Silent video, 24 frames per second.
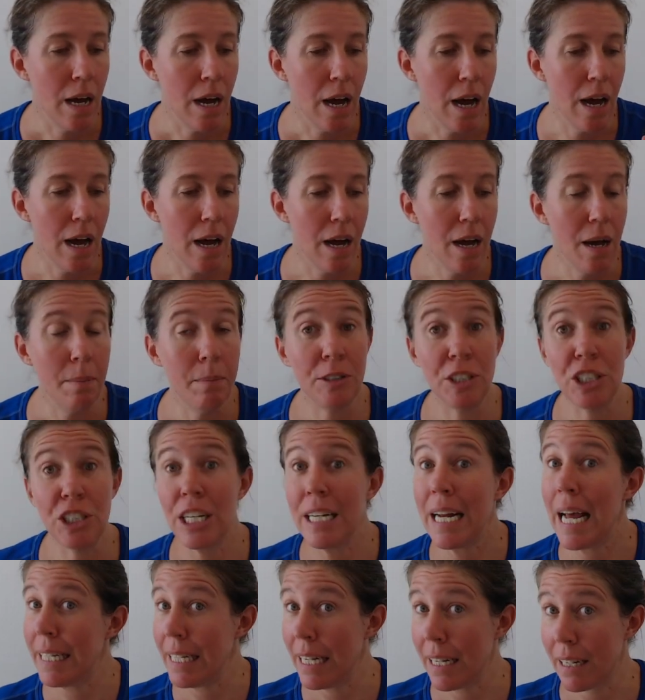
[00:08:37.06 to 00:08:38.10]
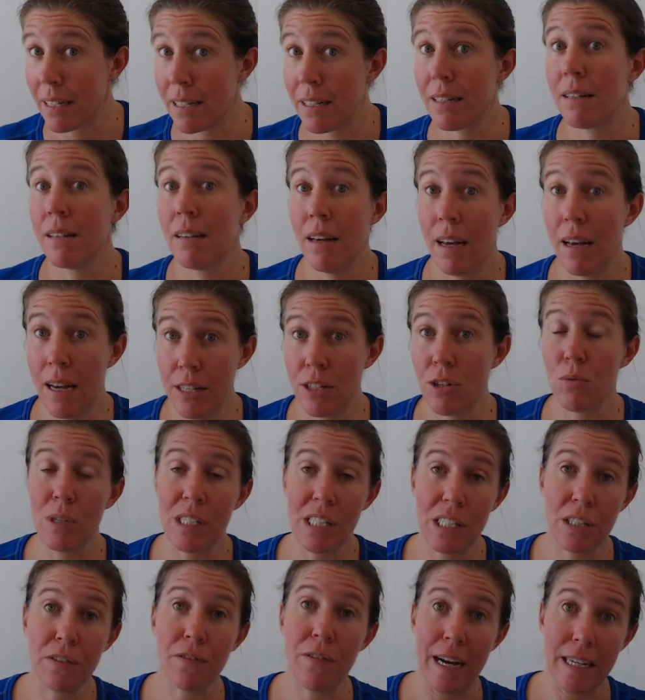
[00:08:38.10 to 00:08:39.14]
Um, genetics is a
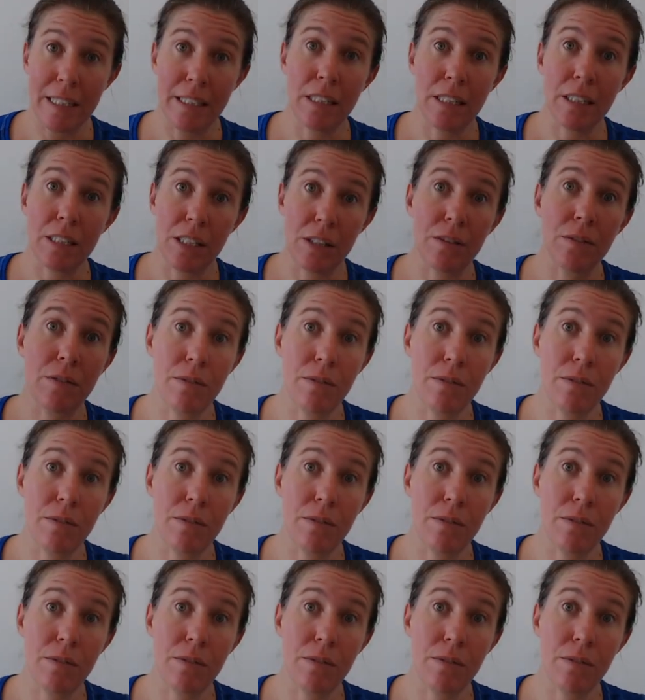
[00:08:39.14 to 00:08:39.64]
risk factor